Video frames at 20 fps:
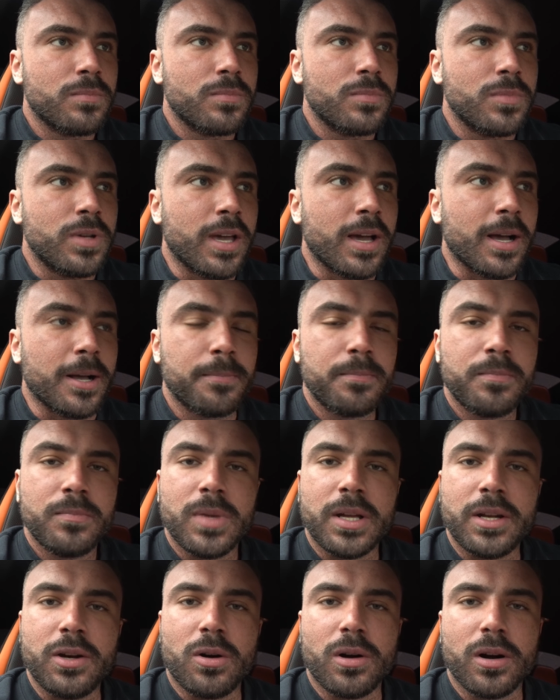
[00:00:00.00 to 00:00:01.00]
yeah,
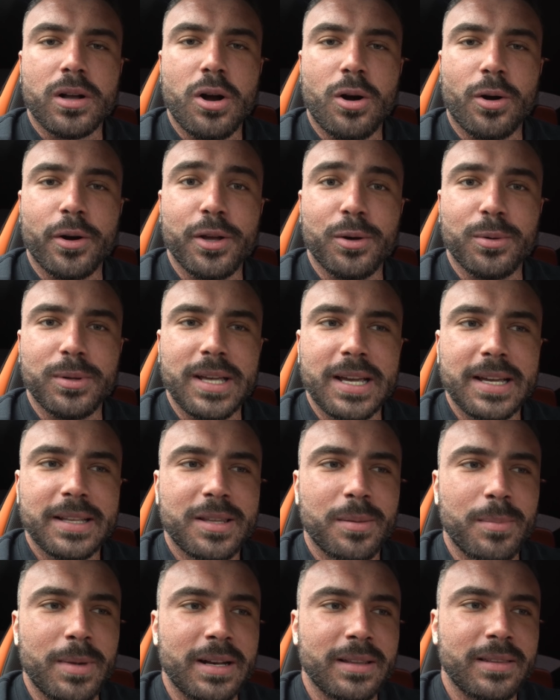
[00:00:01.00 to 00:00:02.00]
an hour cardio a day at
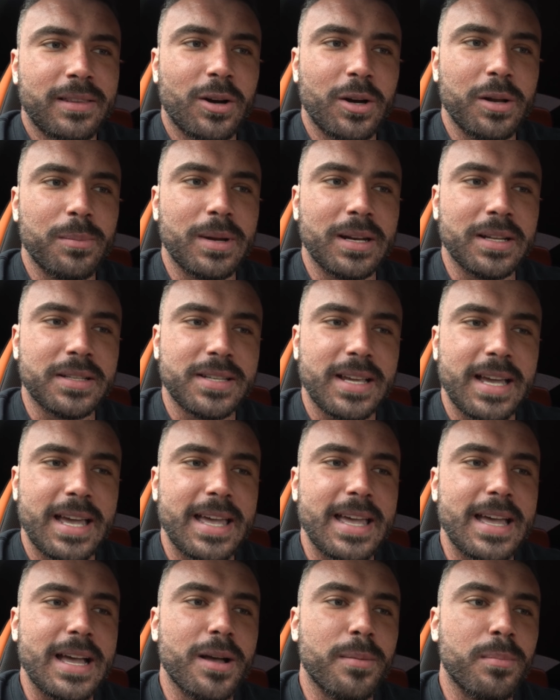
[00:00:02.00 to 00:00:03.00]
the minute, 30 minutes
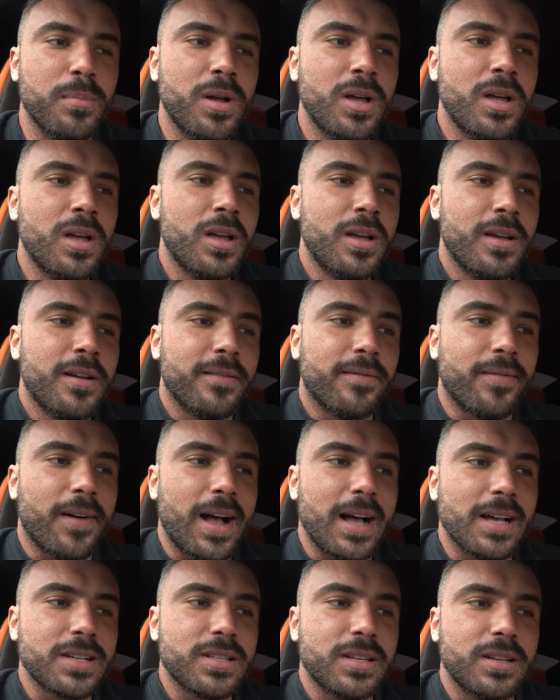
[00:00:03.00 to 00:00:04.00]
AM
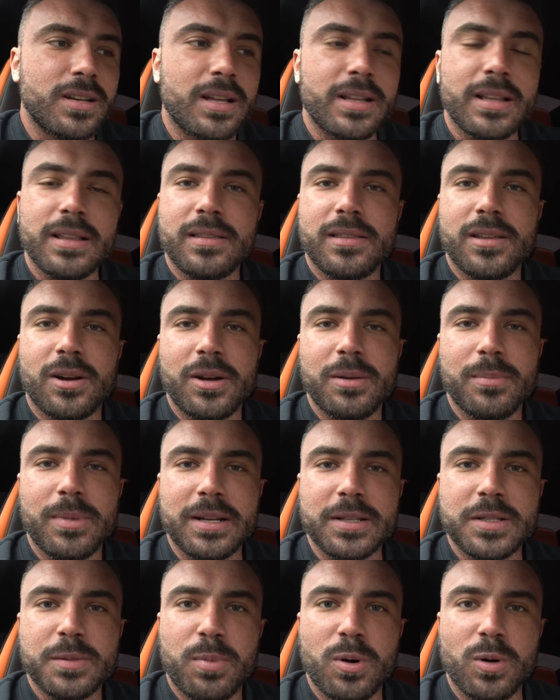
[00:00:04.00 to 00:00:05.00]
fasted, and then 30
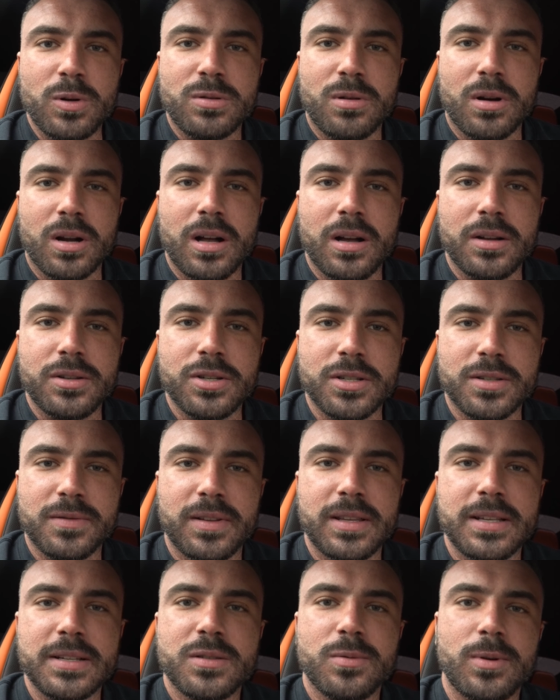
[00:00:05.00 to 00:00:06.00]
minutes post-workout just for
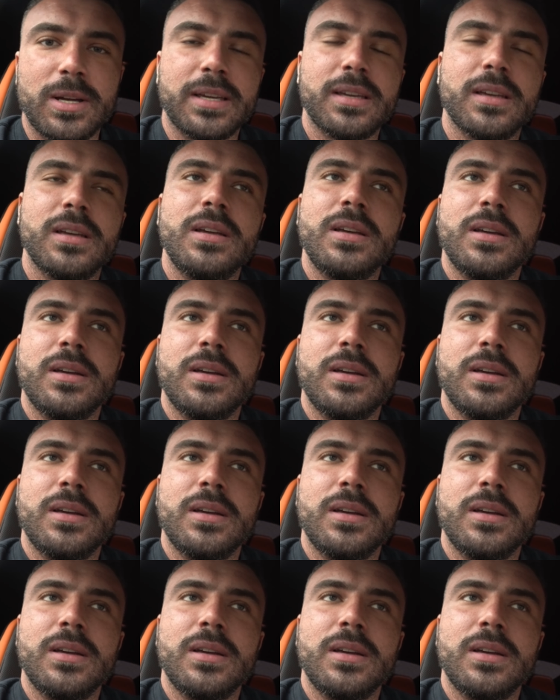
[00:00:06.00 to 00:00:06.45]
this week.